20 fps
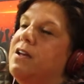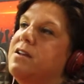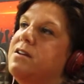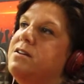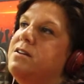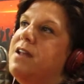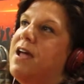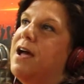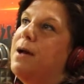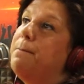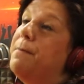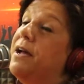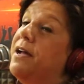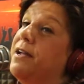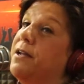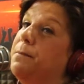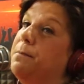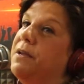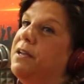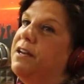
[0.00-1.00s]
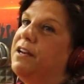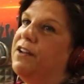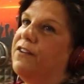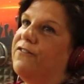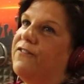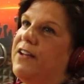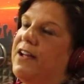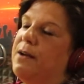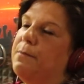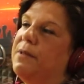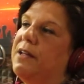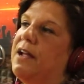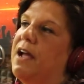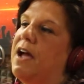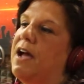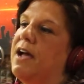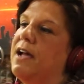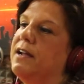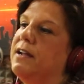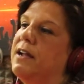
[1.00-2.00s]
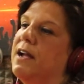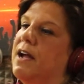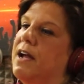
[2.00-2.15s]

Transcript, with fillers: Not my immediate family. Yeah.